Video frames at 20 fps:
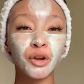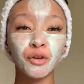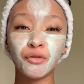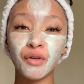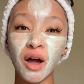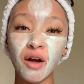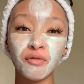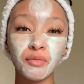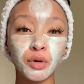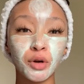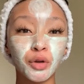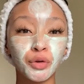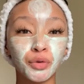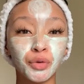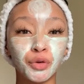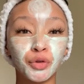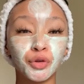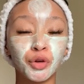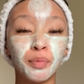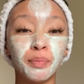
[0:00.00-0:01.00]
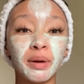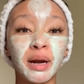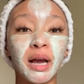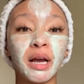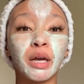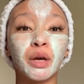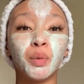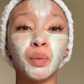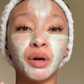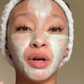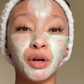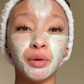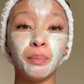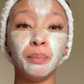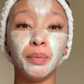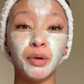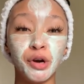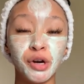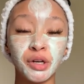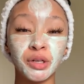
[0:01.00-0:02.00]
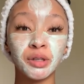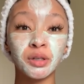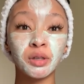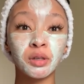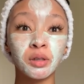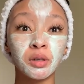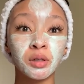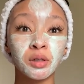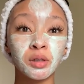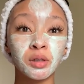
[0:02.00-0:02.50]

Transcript: 5 minutes or so. But like when it burns,